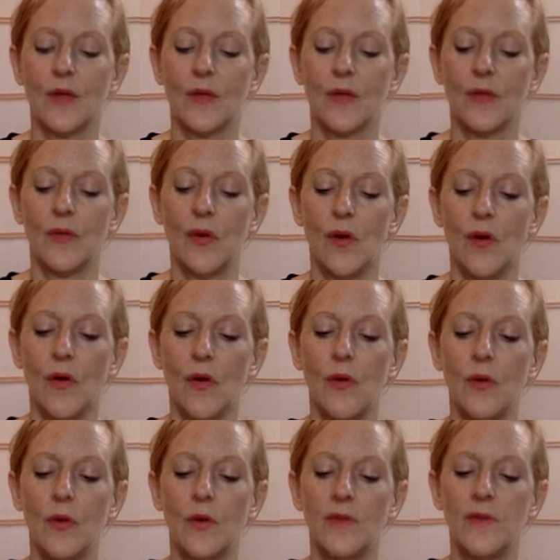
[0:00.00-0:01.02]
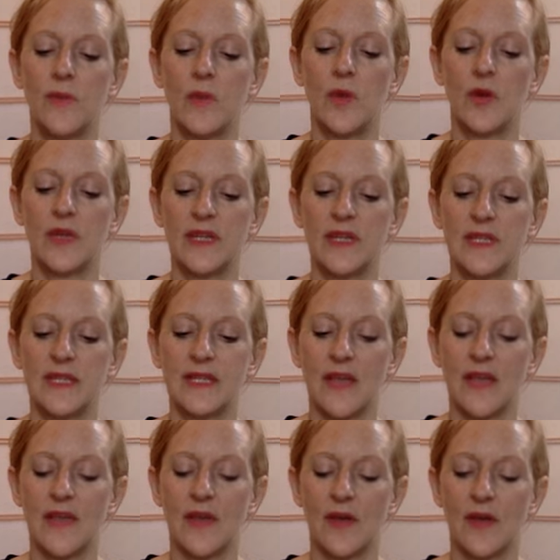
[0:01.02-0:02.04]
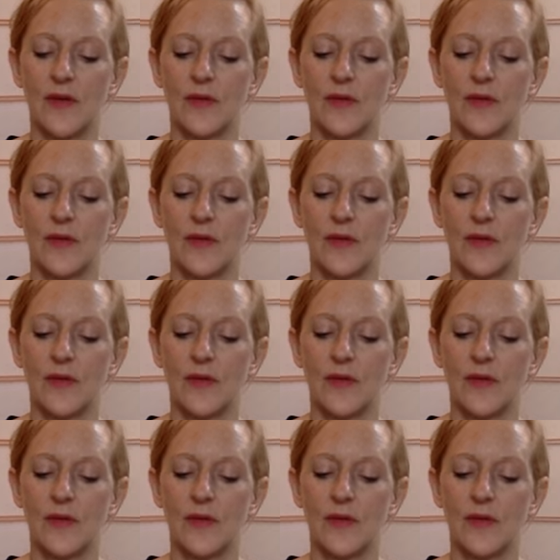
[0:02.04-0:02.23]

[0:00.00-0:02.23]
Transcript: The whole of the body together.